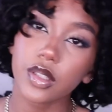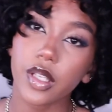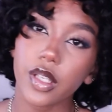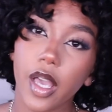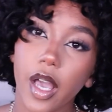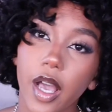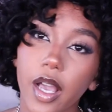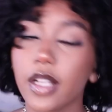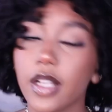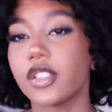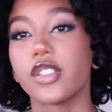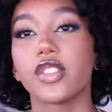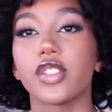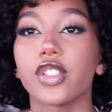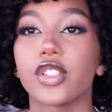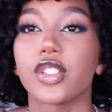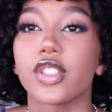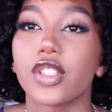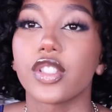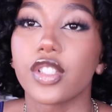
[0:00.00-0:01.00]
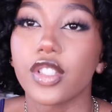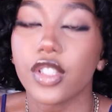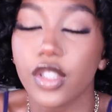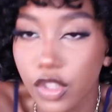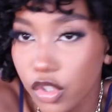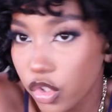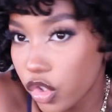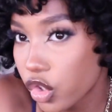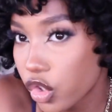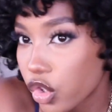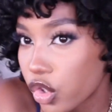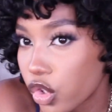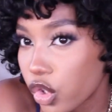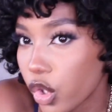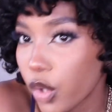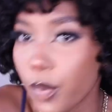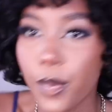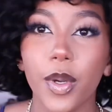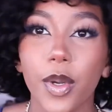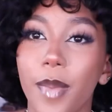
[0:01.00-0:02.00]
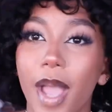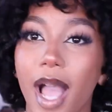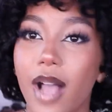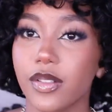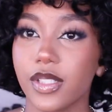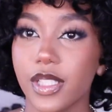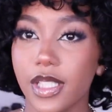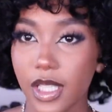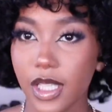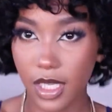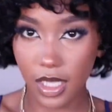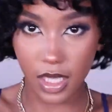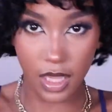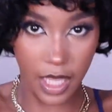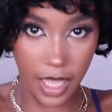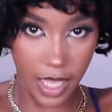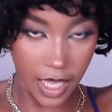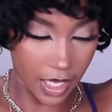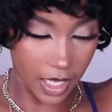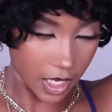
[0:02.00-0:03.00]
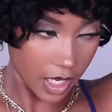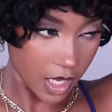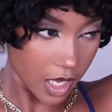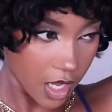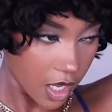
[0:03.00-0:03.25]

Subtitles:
Yeah, it's just super bouncy, like